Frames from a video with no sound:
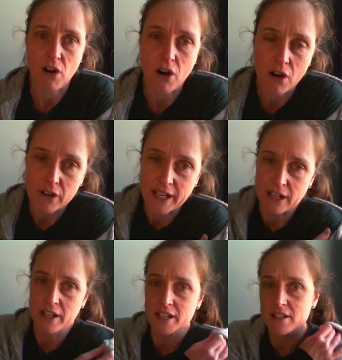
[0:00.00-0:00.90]
all
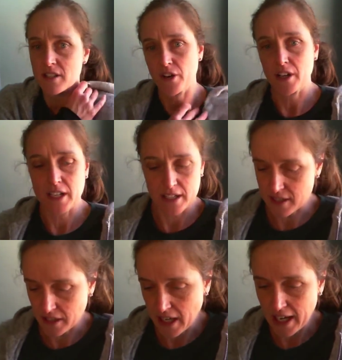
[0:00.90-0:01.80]
areas of our kids'
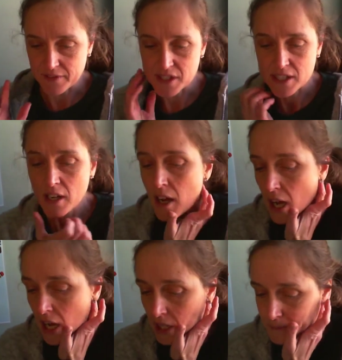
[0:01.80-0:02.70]
lives.
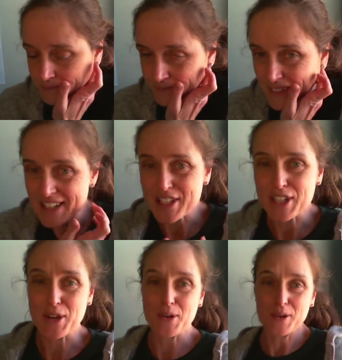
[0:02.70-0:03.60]
And
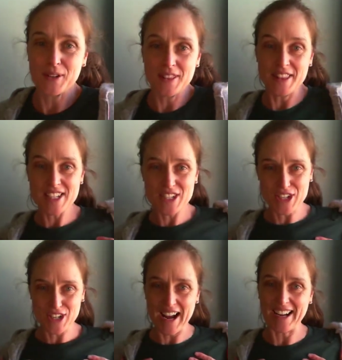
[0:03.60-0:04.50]
so this
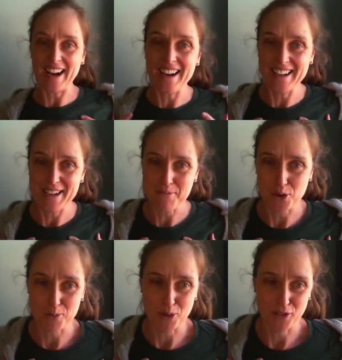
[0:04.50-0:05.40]
shirt I got at
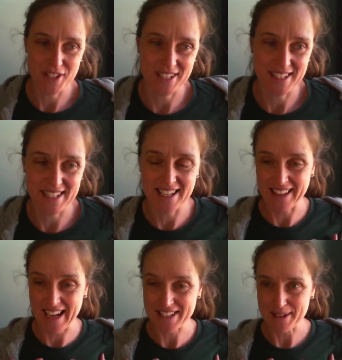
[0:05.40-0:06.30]
Motomorphosis
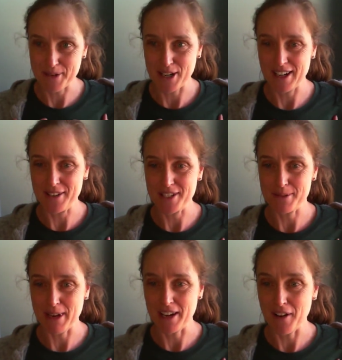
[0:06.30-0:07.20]
last summer. It was
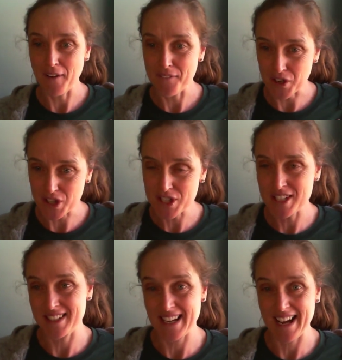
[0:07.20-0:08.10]
my
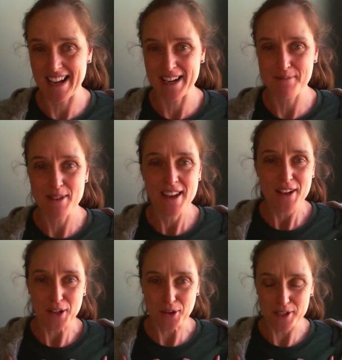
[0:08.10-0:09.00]
first time
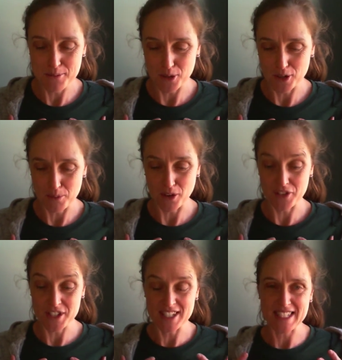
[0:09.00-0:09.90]
going to
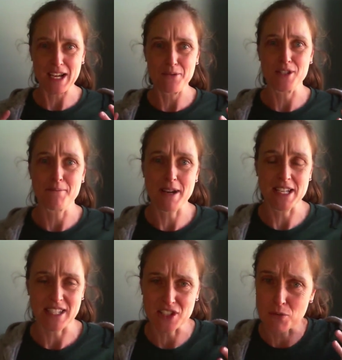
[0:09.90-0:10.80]
Motomorphosis. It was
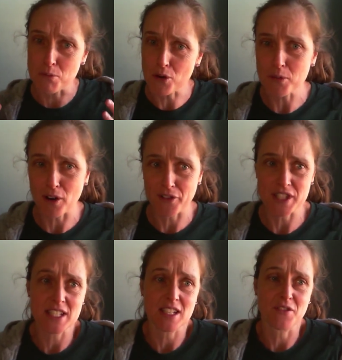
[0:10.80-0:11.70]
amazing. So
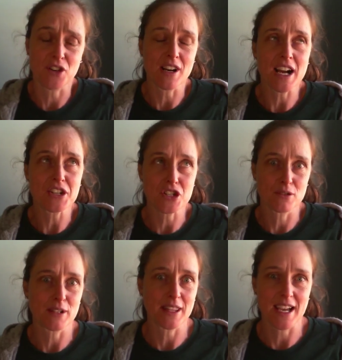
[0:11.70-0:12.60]
Motomorphosis, if you're not sure
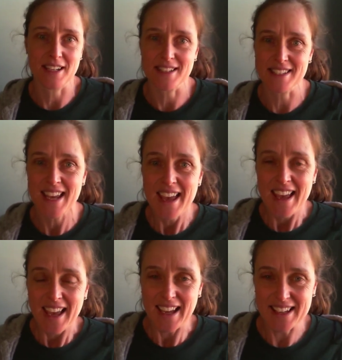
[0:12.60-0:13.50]
what that is,
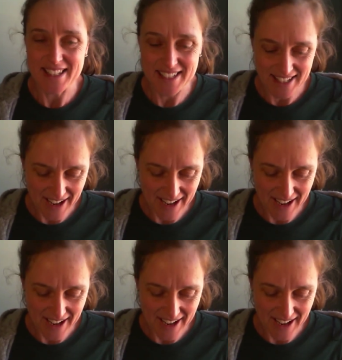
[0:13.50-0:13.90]
it's